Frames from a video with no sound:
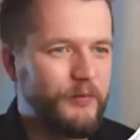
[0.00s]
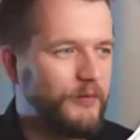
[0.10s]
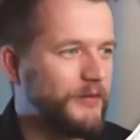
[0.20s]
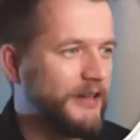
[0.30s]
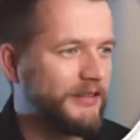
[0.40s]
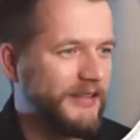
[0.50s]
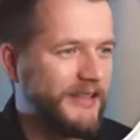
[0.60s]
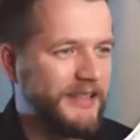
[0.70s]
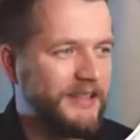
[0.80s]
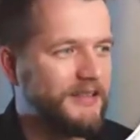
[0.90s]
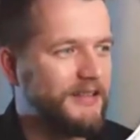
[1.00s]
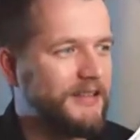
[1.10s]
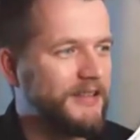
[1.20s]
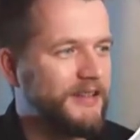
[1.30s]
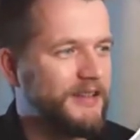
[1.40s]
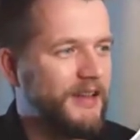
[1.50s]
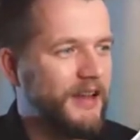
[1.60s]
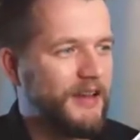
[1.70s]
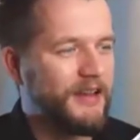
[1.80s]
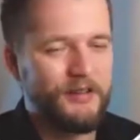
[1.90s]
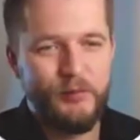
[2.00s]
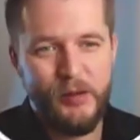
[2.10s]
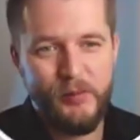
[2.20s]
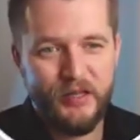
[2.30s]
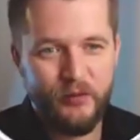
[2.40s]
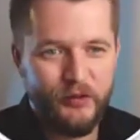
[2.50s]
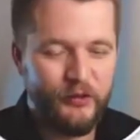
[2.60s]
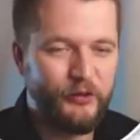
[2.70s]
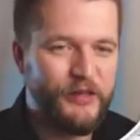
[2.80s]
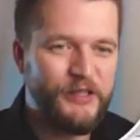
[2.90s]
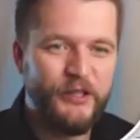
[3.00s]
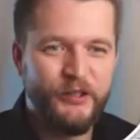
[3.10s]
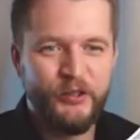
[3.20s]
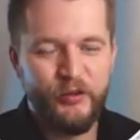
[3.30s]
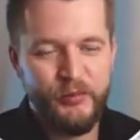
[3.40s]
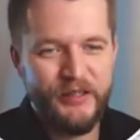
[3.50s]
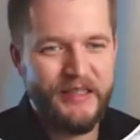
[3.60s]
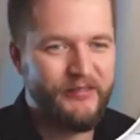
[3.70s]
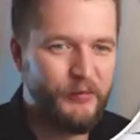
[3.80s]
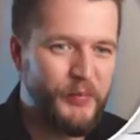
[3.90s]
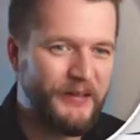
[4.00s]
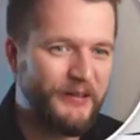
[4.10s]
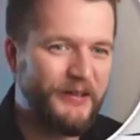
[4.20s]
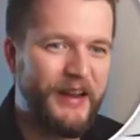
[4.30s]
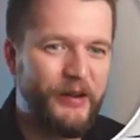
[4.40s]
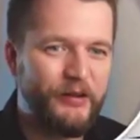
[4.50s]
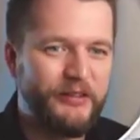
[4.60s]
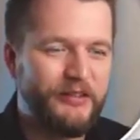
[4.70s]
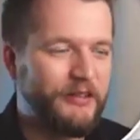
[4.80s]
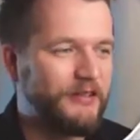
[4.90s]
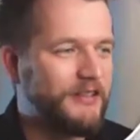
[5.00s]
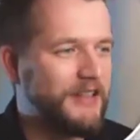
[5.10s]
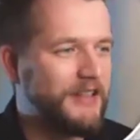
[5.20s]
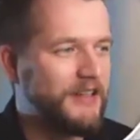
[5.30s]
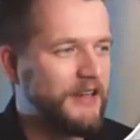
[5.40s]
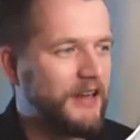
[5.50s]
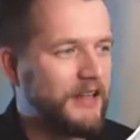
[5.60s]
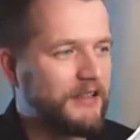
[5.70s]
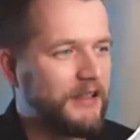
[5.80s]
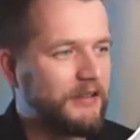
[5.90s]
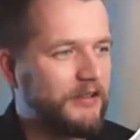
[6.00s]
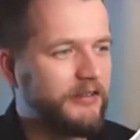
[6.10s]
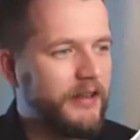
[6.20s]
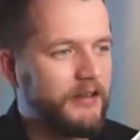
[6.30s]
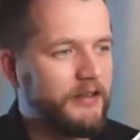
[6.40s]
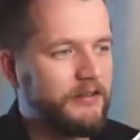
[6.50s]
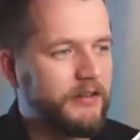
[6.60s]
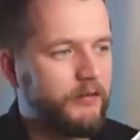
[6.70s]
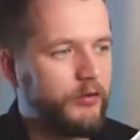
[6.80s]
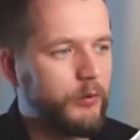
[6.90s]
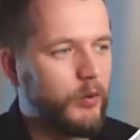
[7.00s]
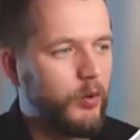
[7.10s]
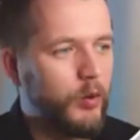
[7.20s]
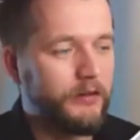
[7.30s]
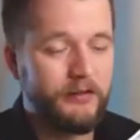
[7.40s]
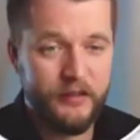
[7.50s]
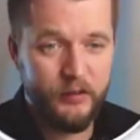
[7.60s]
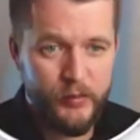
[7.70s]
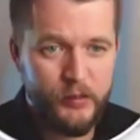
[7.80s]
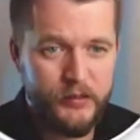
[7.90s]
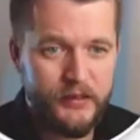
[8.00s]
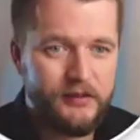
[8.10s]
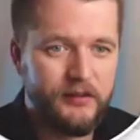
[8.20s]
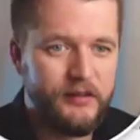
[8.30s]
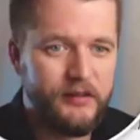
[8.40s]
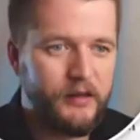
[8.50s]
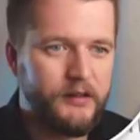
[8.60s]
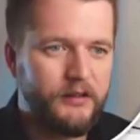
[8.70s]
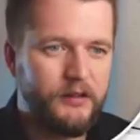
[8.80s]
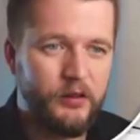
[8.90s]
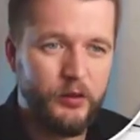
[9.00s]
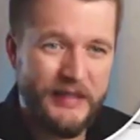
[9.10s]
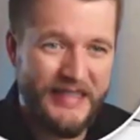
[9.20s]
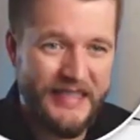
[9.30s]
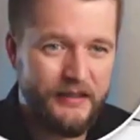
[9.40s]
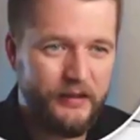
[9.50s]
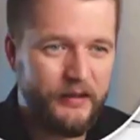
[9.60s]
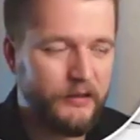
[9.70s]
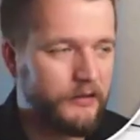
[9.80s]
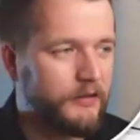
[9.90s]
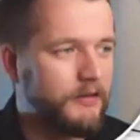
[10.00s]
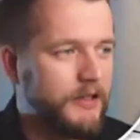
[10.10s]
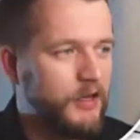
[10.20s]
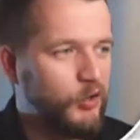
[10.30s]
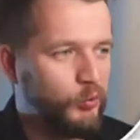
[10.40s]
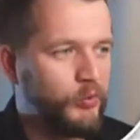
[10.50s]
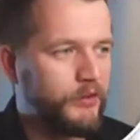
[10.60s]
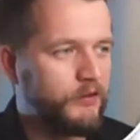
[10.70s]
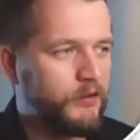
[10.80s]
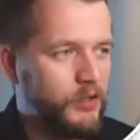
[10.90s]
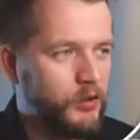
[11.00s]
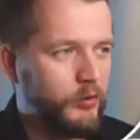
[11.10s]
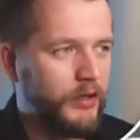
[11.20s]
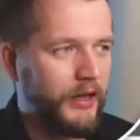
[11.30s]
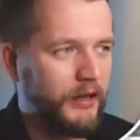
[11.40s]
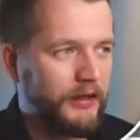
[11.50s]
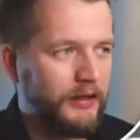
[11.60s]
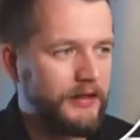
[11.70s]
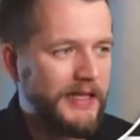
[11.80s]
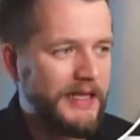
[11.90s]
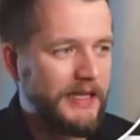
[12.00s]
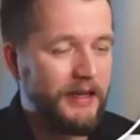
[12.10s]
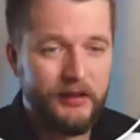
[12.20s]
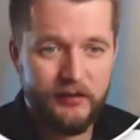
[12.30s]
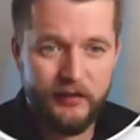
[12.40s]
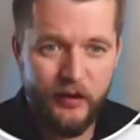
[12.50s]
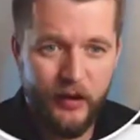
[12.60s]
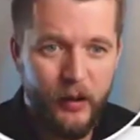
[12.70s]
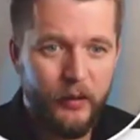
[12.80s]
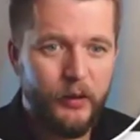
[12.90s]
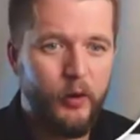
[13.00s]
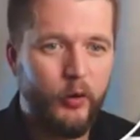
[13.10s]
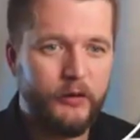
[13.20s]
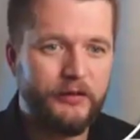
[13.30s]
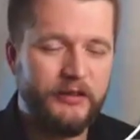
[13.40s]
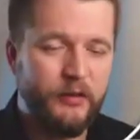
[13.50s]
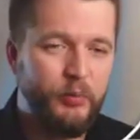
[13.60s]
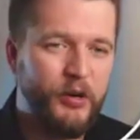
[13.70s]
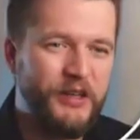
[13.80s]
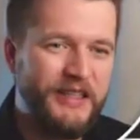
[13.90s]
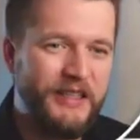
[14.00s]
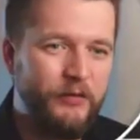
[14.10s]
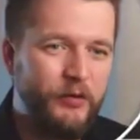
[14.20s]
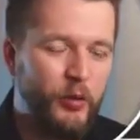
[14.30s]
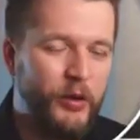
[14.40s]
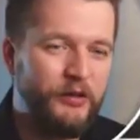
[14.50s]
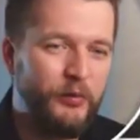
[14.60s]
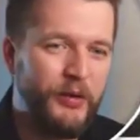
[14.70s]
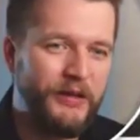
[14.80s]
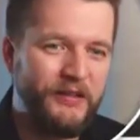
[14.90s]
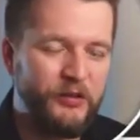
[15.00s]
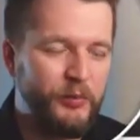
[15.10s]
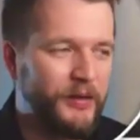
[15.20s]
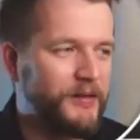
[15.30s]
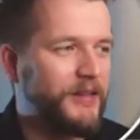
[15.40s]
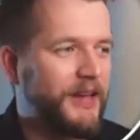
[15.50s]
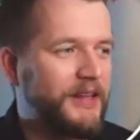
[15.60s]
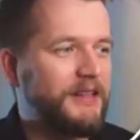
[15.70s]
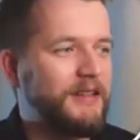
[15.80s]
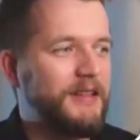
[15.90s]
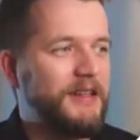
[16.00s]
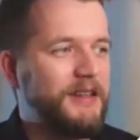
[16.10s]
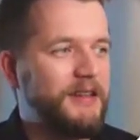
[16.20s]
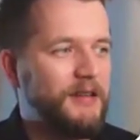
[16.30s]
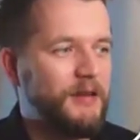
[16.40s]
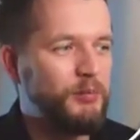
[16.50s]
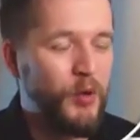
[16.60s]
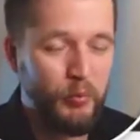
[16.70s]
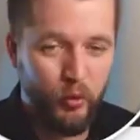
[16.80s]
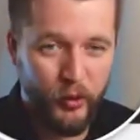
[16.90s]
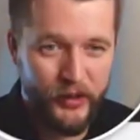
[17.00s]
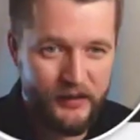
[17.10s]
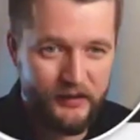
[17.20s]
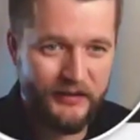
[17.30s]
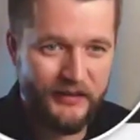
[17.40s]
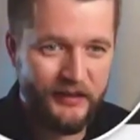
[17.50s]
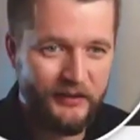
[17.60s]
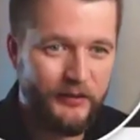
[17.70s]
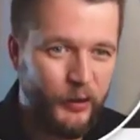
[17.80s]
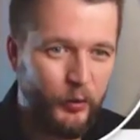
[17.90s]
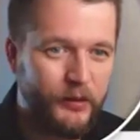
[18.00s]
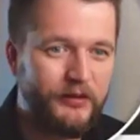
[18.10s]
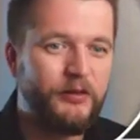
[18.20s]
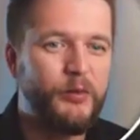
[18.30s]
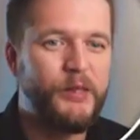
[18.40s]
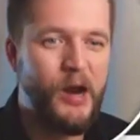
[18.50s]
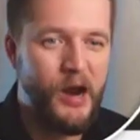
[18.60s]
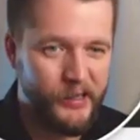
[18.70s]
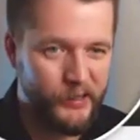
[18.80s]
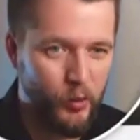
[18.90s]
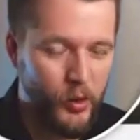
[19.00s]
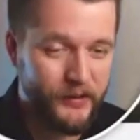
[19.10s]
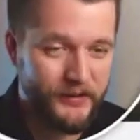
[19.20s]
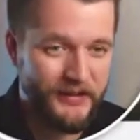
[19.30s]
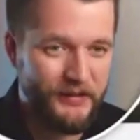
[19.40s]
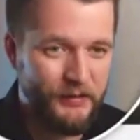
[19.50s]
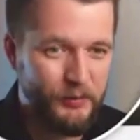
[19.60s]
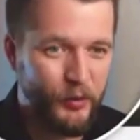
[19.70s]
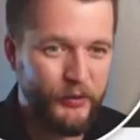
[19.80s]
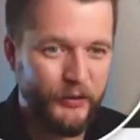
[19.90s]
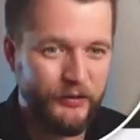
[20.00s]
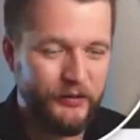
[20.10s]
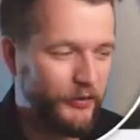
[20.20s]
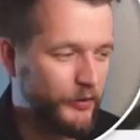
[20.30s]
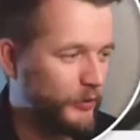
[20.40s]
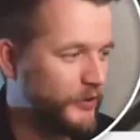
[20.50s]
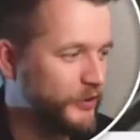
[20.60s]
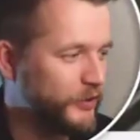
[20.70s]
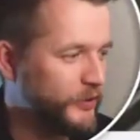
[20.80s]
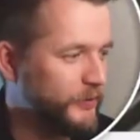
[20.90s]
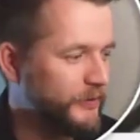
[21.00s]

Riga city, and maybe the visualization could have been even better now. So as I said, these are from OSM buildings. They are not too detailed, but you can install OSM plugin if you want to participate and populate the service with higher quality models if you wish.